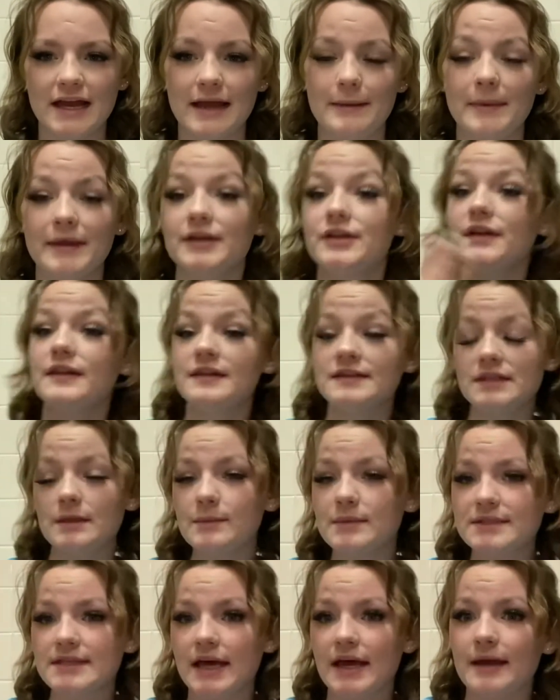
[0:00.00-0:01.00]
Like during the
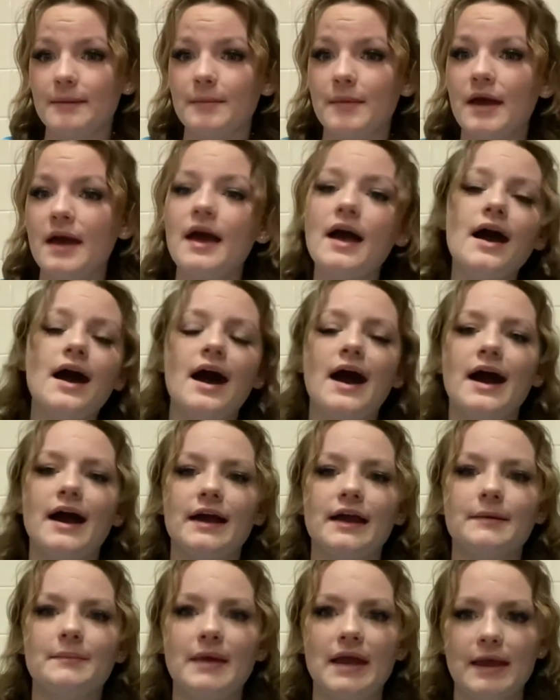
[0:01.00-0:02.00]
summertime,
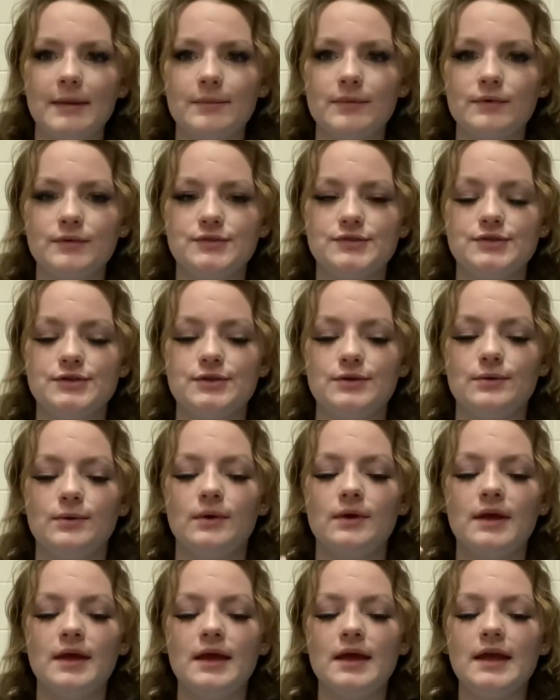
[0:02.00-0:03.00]
I'm able to
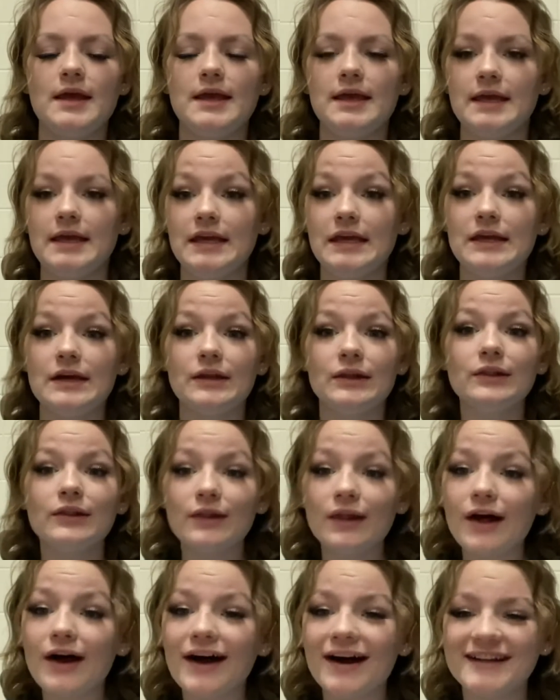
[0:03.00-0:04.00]
eat a
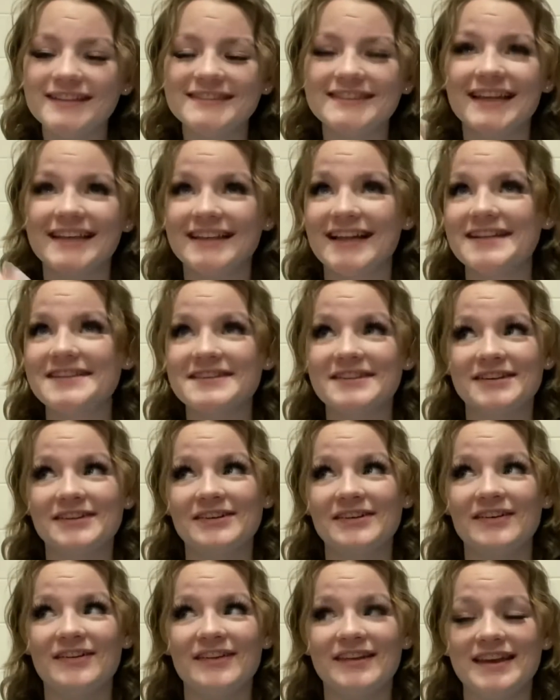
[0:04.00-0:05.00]
lot. Like that's literally
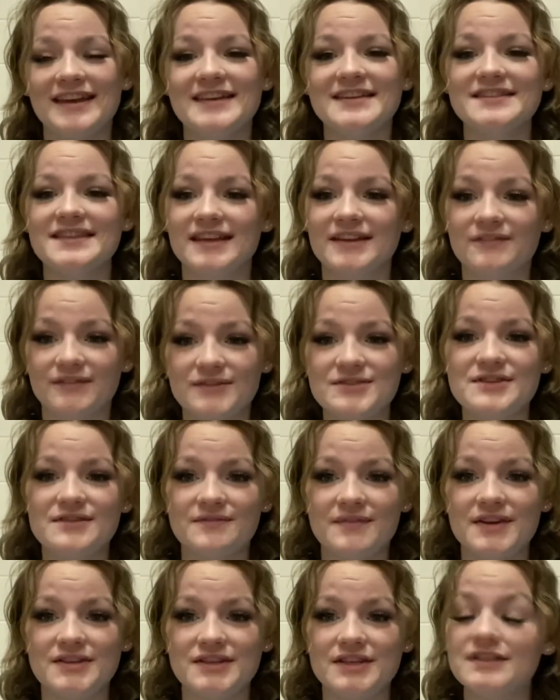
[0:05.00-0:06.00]
all I eat is like fruits and
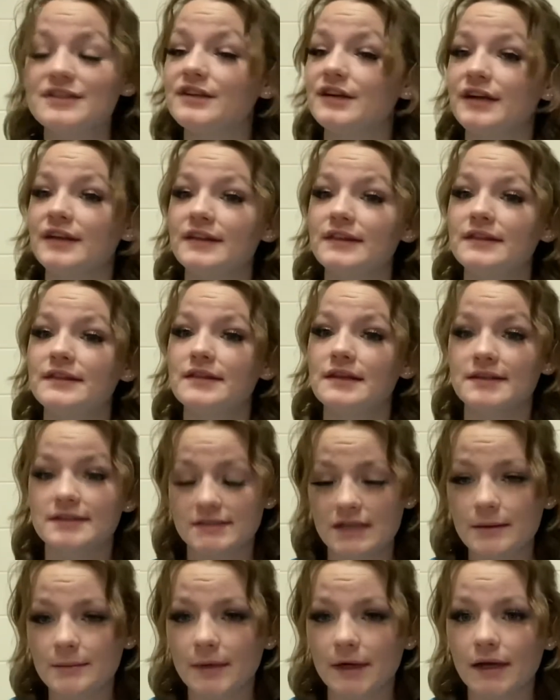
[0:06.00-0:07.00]
veggies during the
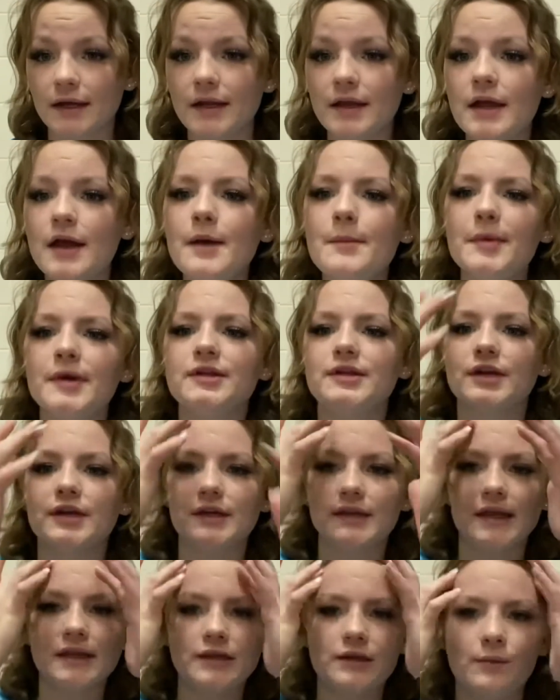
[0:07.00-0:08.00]
summer. But during
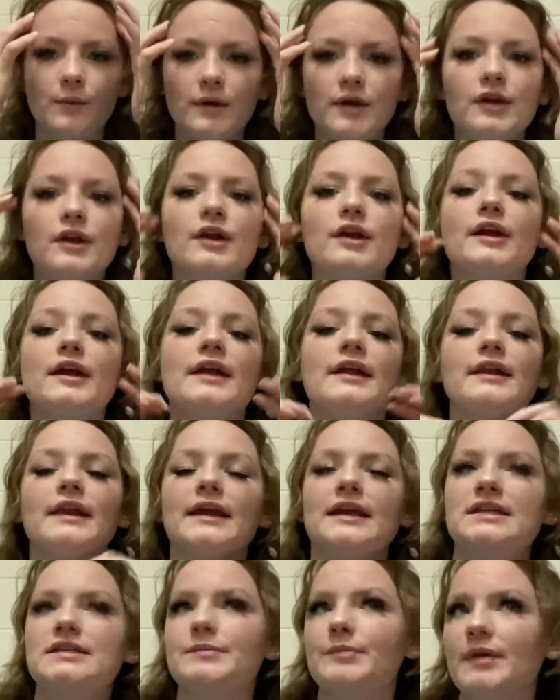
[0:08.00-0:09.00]
like the winter and like
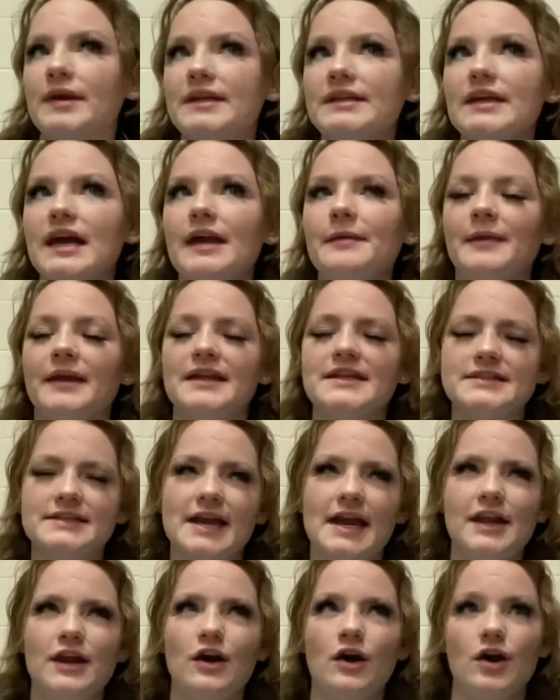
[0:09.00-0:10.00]
springtime, like it's
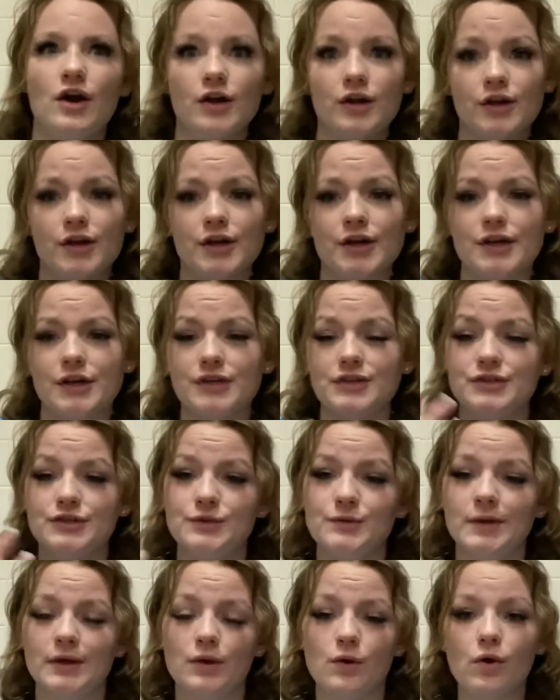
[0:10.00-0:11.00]
kind of harder to
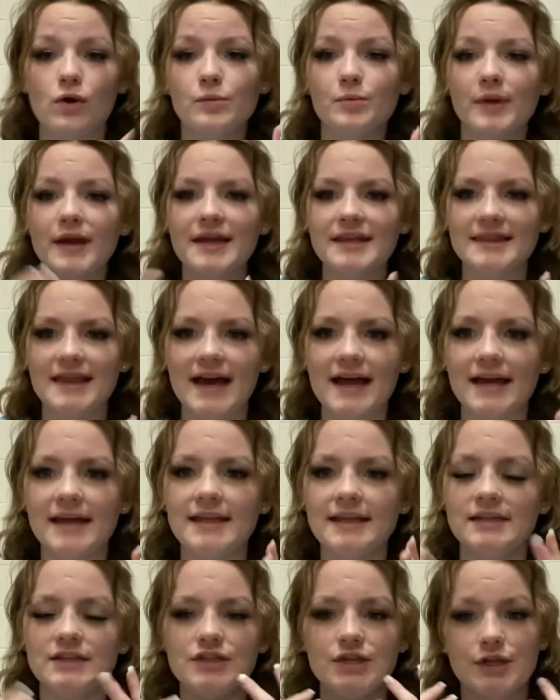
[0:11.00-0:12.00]
incorporate that
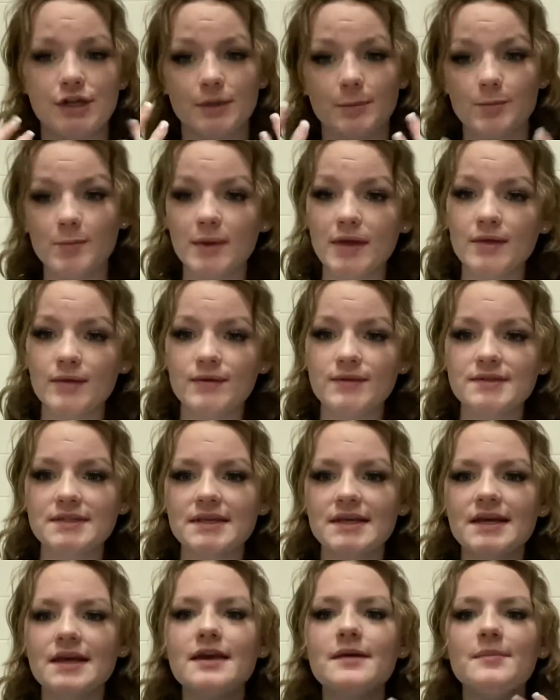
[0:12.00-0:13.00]
into your meals
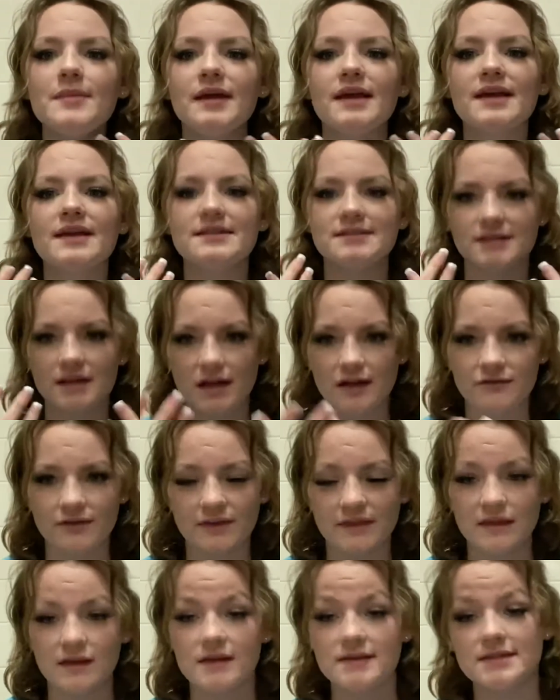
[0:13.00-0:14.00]
because not
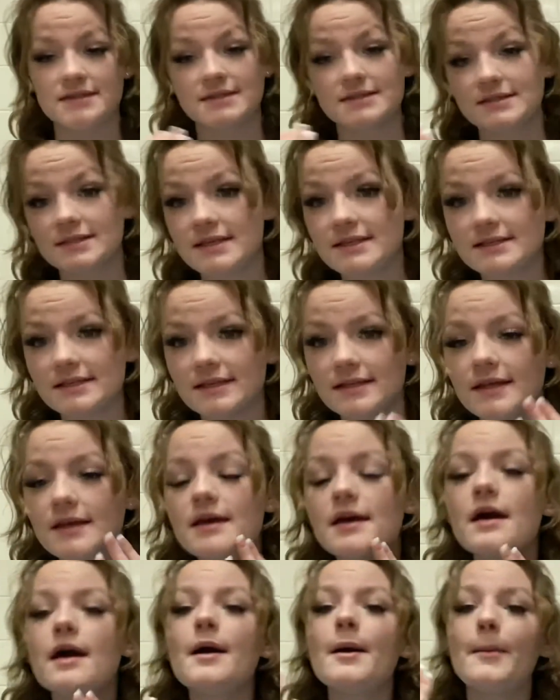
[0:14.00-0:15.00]
everything is in season.
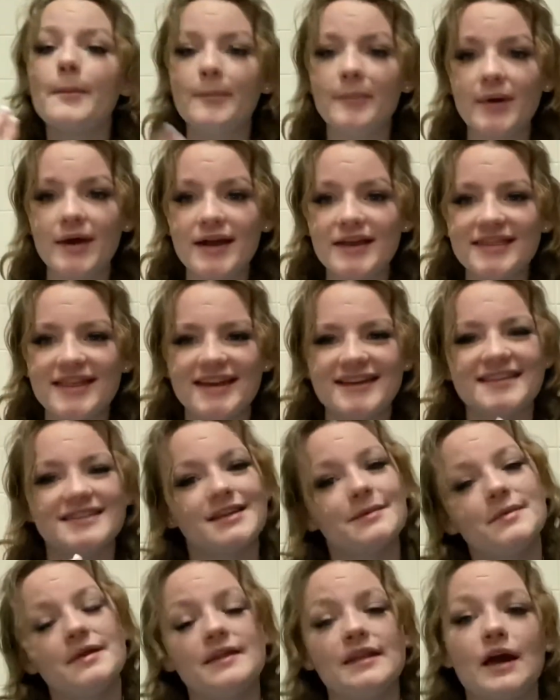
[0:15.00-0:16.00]
But that is
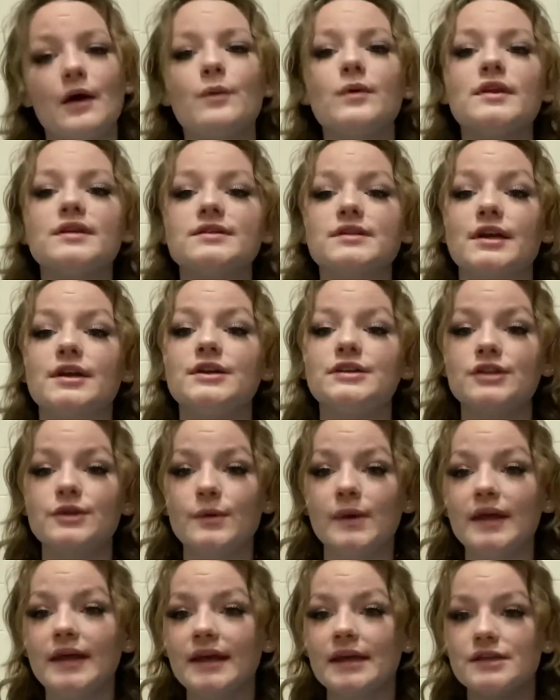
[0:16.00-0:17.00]
something that I want to start
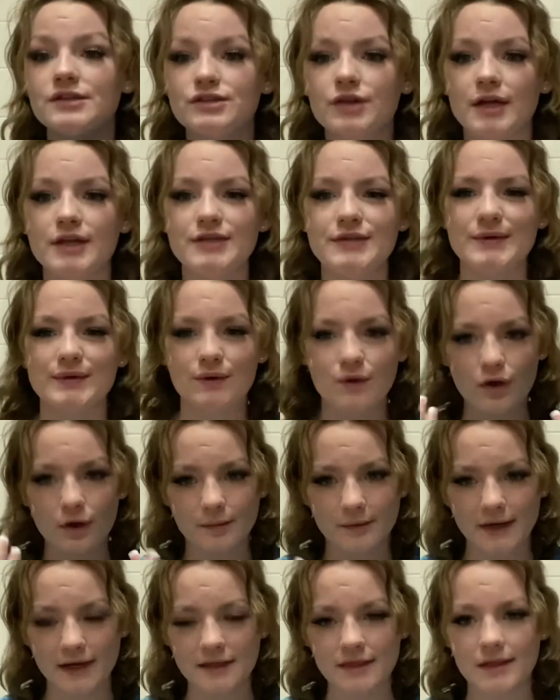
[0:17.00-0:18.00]
doing, is trying to
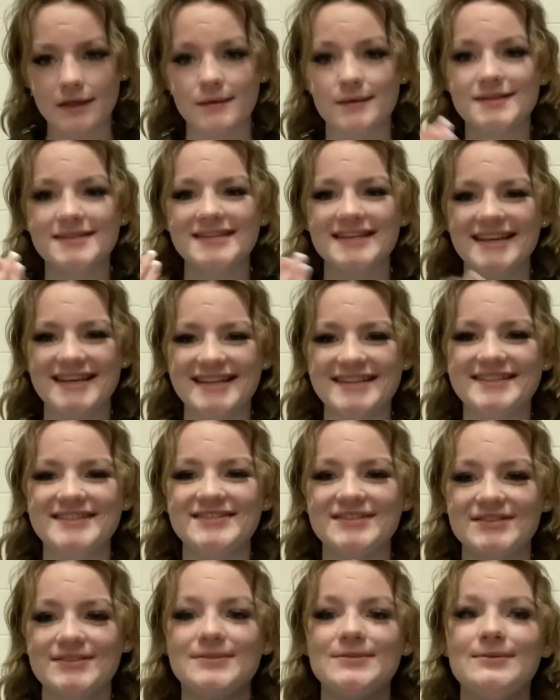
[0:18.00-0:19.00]
incorporate those
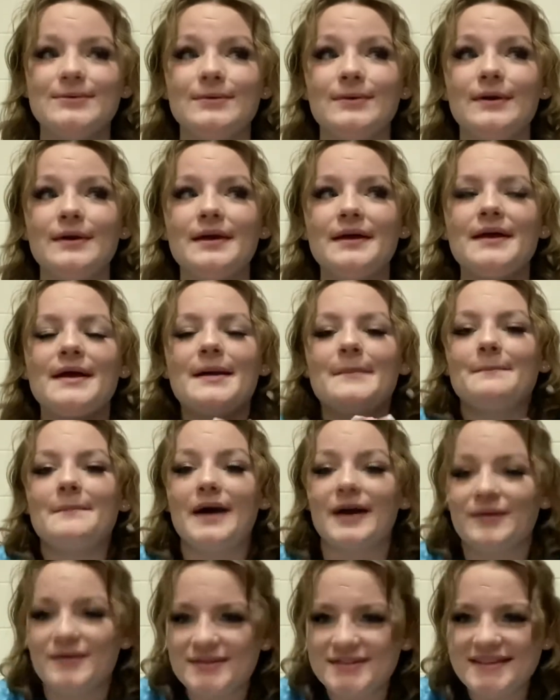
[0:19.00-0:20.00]
into my
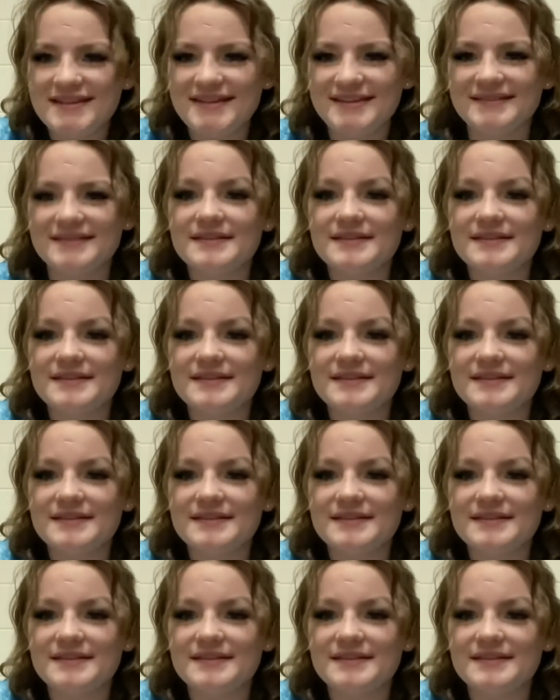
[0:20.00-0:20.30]
routine.